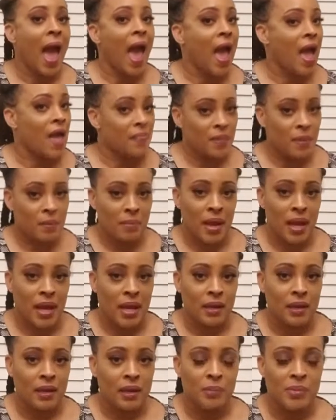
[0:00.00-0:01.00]
and the
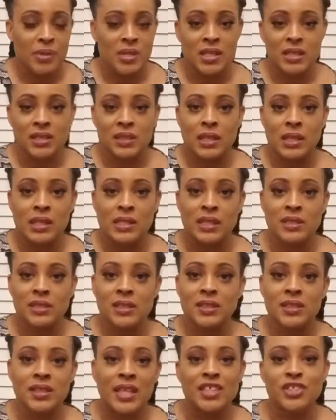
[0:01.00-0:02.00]
bank because it
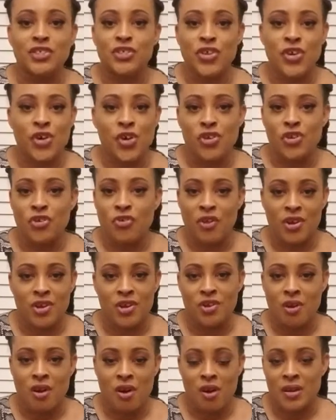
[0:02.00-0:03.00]
doesn't say secured
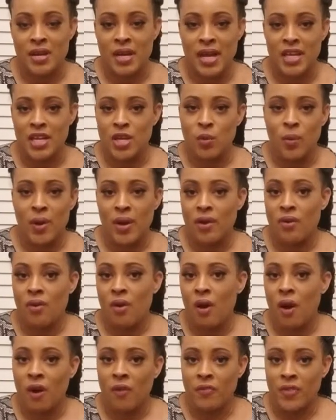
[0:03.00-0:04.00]
credit card anywhere
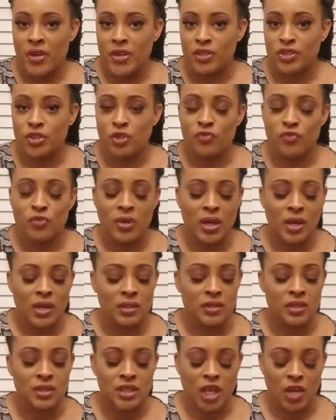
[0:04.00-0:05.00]
on there. So if you get a
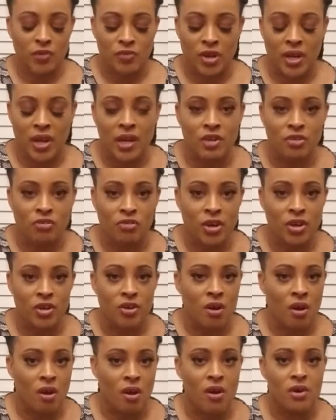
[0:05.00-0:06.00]
Discover It
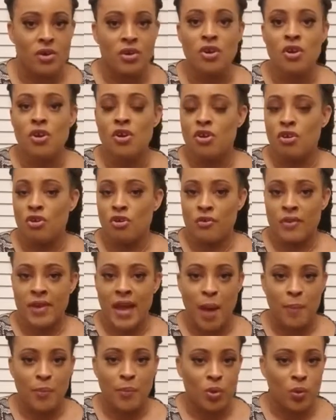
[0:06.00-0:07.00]
credit card or a
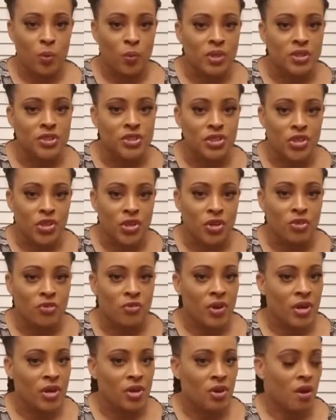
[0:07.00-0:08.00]
Capital One secured
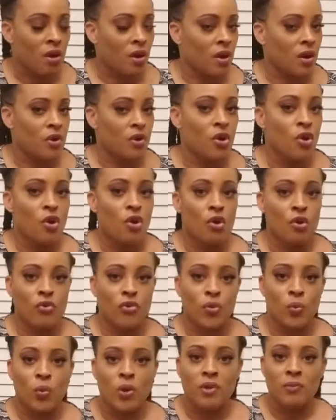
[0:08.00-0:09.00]
credit card or
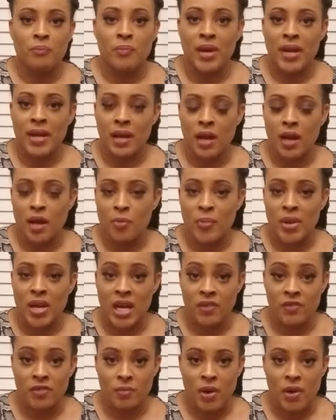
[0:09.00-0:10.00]
the one by Bank
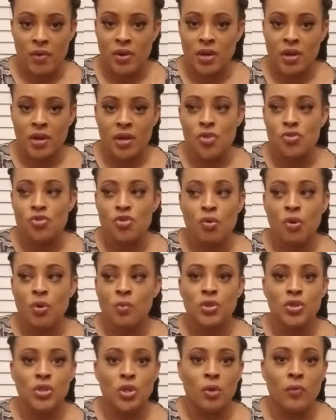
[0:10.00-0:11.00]
of America, no one
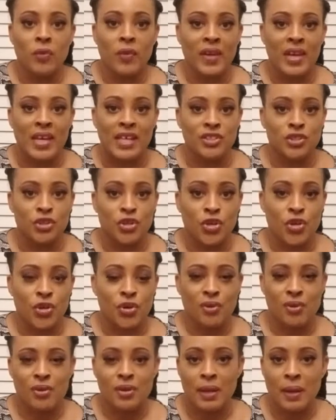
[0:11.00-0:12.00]
will know that it's
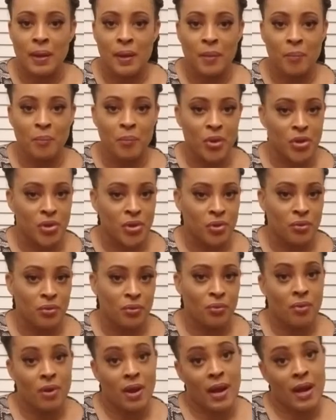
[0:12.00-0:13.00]
secured but
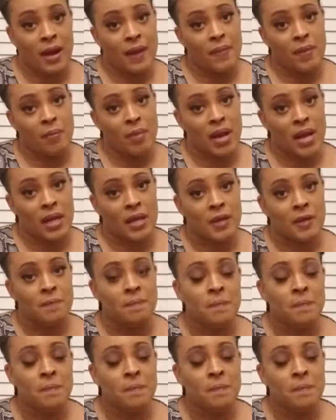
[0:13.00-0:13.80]
you and the bank.